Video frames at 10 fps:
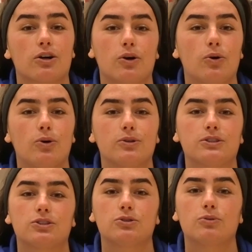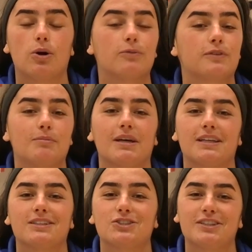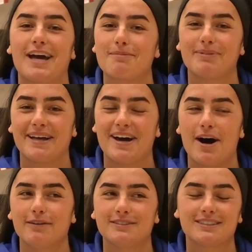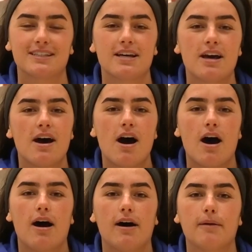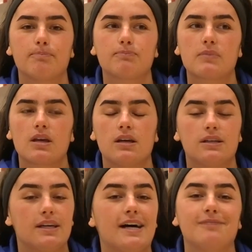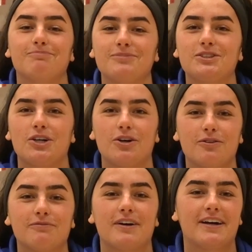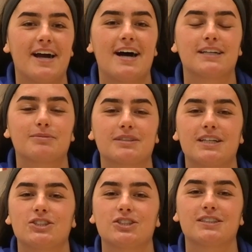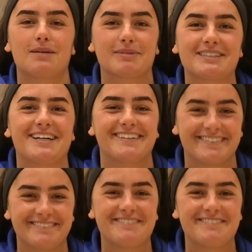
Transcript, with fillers: our goal to hopefully making the GNAC playoffs. Um, yeah, so very high expectations. I'm excited.